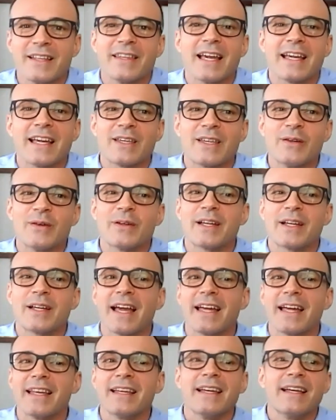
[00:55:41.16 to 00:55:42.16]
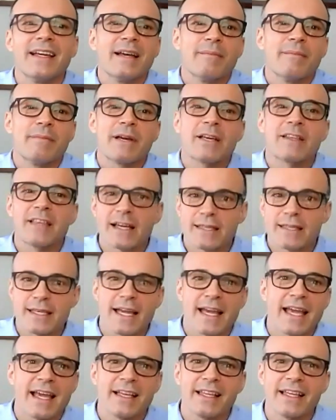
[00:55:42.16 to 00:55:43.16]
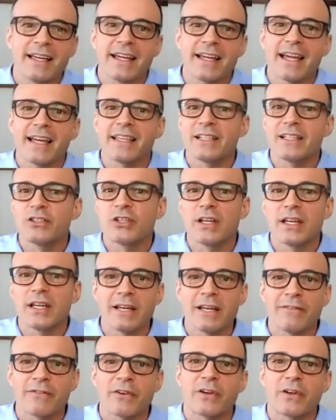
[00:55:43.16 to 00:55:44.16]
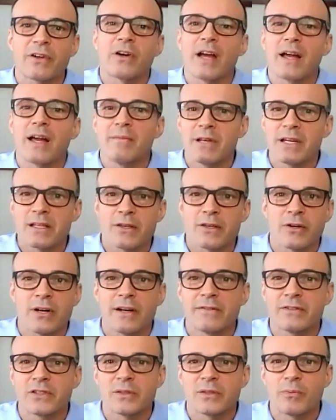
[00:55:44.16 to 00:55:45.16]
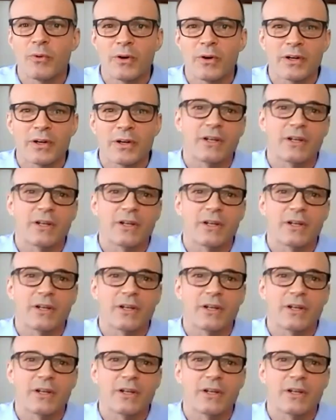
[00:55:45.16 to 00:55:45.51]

Thank you again. Big thanks to Haley Chitty for your administrative support.